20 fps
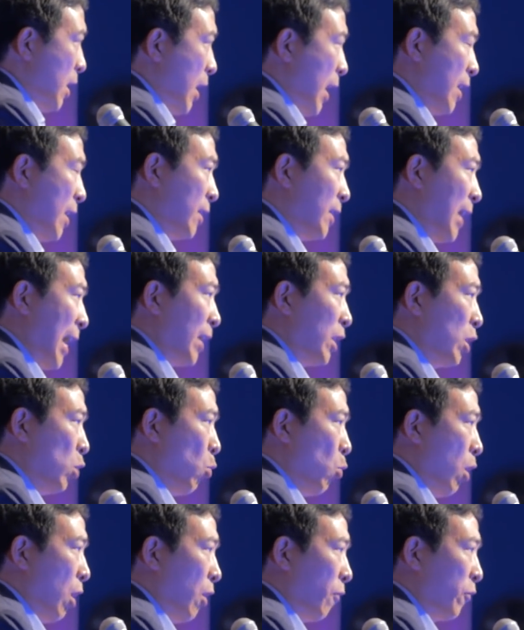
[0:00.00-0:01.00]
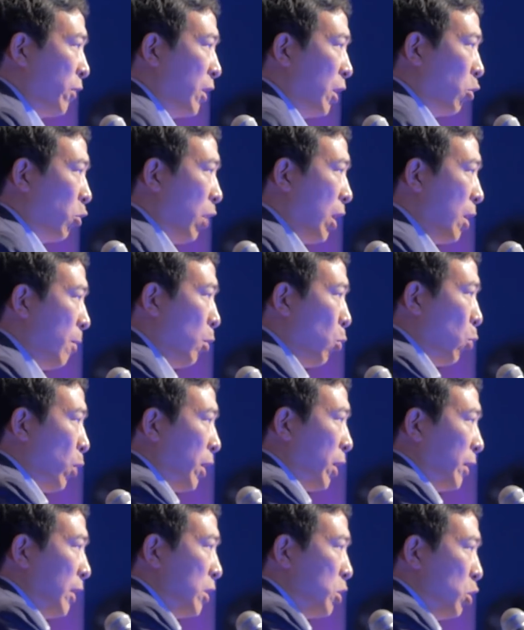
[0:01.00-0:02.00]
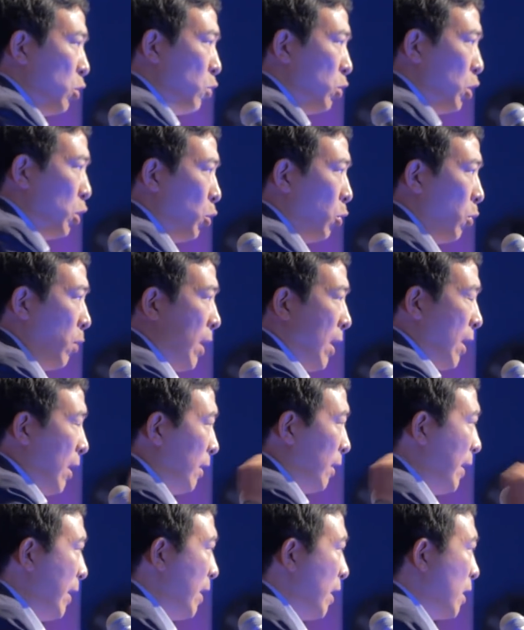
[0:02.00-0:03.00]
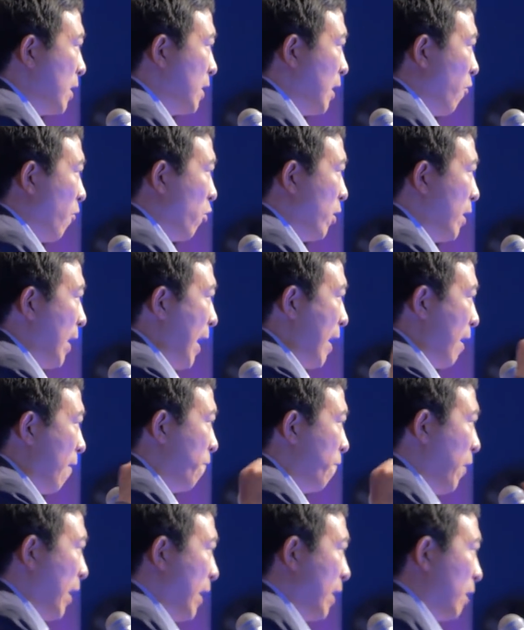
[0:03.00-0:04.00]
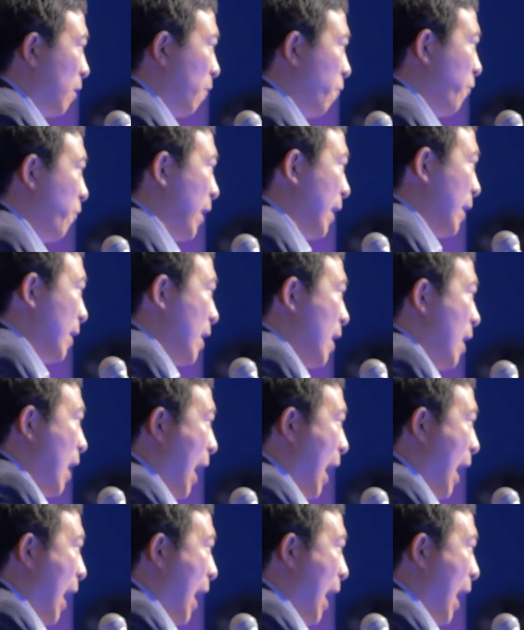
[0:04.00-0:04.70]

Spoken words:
And thank you all for the incredible work that you do, leading us every day and fighting the fight.